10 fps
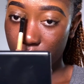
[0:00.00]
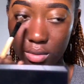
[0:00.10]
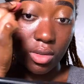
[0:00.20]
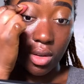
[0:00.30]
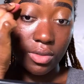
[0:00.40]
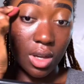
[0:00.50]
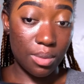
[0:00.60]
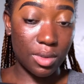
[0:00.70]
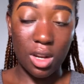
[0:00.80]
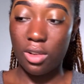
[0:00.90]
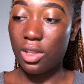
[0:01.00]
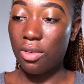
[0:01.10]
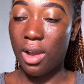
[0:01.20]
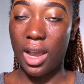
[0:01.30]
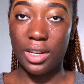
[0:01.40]
So after I'm done, I'll then
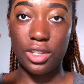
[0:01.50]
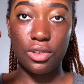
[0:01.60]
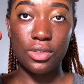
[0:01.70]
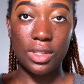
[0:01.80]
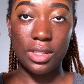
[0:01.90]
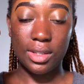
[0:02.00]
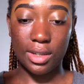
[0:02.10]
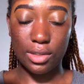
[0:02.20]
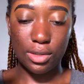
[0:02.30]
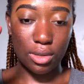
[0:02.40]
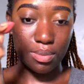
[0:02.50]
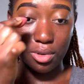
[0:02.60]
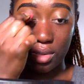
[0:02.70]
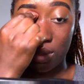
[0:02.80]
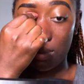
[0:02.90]
go ahead and use this little
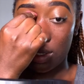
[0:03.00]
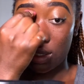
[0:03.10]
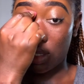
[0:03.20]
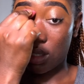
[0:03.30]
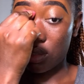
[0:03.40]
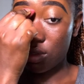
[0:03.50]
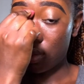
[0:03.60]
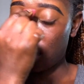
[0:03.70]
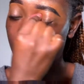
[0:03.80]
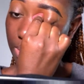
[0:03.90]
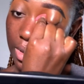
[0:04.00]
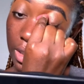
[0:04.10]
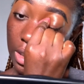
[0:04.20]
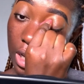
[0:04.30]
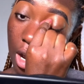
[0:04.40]
beauty blender to
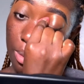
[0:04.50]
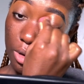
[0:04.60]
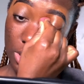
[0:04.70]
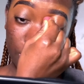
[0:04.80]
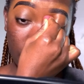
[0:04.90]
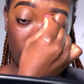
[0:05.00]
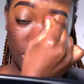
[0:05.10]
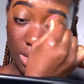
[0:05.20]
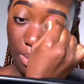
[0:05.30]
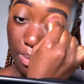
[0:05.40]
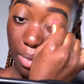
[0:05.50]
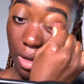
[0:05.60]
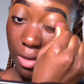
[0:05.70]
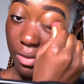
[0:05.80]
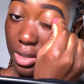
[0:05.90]
blend it out, because I feel like it's the
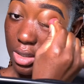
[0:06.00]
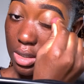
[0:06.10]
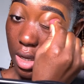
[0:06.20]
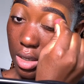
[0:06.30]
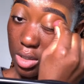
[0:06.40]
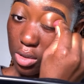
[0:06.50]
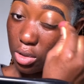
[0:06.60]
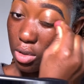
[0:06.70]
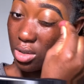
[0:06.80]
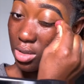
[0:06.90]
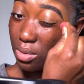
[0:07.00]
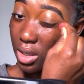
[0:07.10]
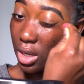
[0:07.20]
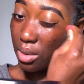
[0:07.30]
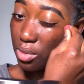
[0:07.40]
perfect size to use when
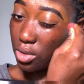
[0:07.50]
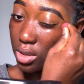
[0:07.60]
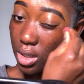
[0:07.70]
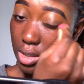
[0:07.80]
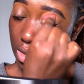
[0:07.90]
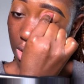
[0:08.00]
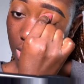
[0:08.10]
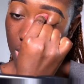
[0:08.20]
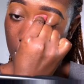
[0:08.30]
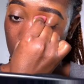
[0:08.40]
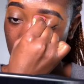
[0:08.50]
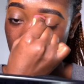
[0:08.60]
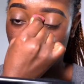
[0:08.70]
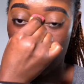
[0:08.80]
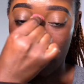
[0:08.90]
it comes to this.
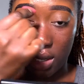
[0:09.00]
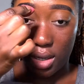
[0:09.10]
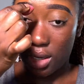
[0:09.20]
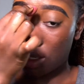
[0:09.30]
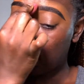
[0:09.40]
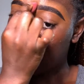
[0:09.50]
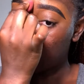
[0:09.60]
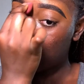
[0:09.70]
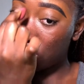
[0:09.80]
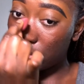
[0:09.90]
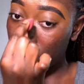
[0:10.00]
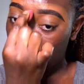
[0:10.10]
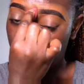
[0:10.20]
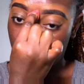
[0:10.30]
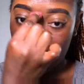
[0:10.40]
So I'll go ahead and do
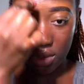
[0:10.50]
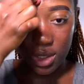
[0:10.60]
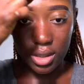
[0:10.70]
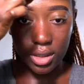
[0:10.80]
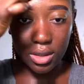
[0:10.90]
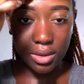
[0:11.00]
that quickly.